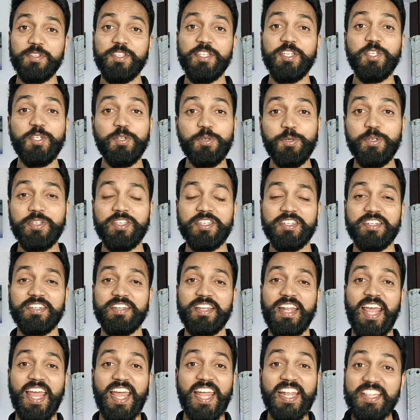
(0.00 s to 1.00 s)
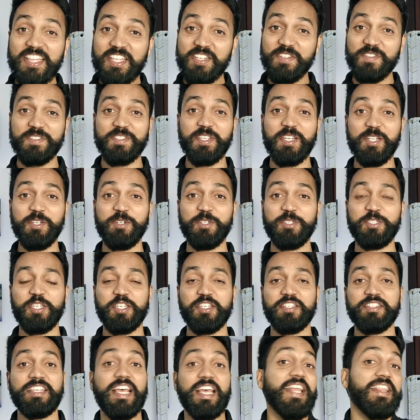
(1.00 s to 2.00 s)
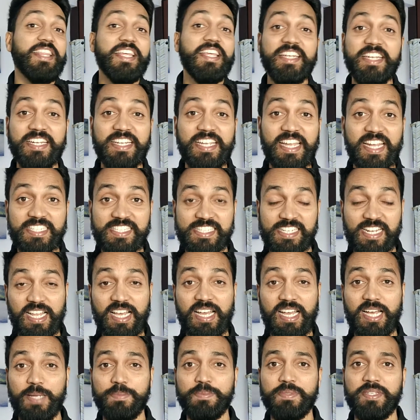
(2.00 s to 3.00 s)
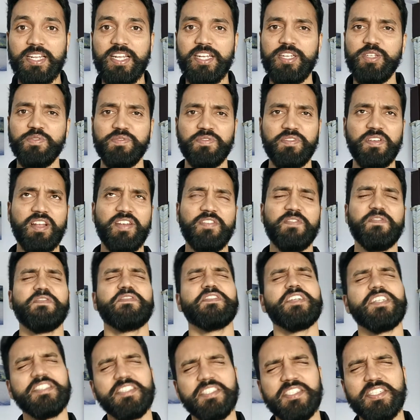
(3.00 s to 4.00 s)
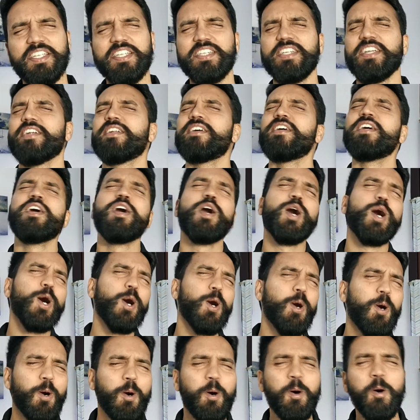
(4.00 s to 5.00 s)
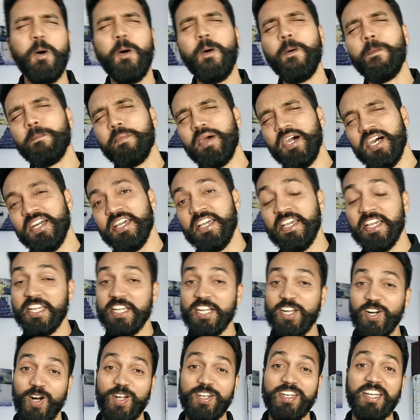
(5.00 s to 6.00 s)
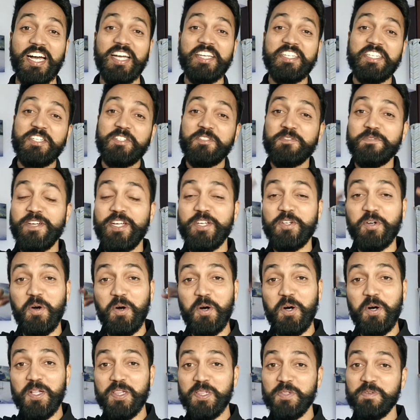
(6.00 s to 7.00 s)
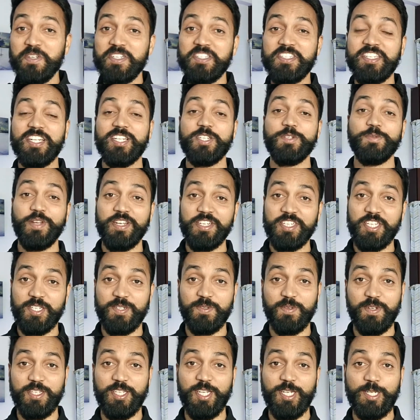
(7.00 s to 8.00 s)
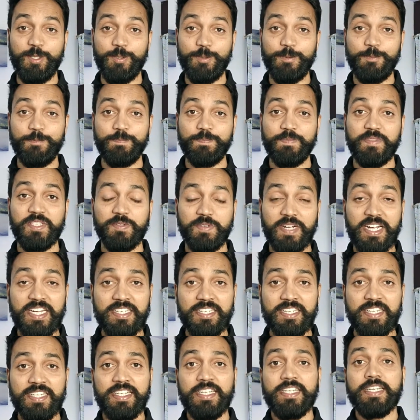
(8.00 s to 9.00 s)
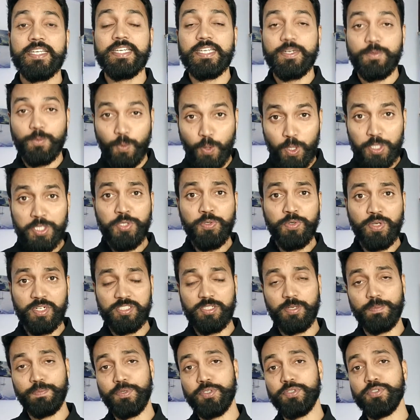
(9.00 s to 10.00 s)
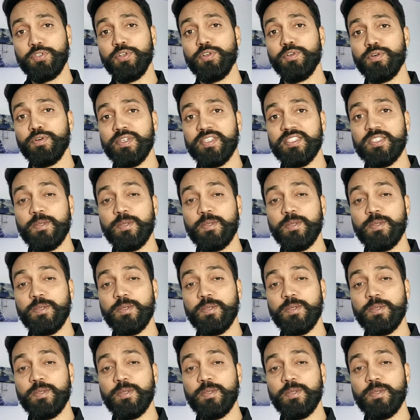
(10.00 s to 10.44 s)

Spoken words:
new year and the resolutions and then it gets lapsed and you feel frustrated. Oh my God, I need to wait all the way till 2022, right? What you are supposed to know is a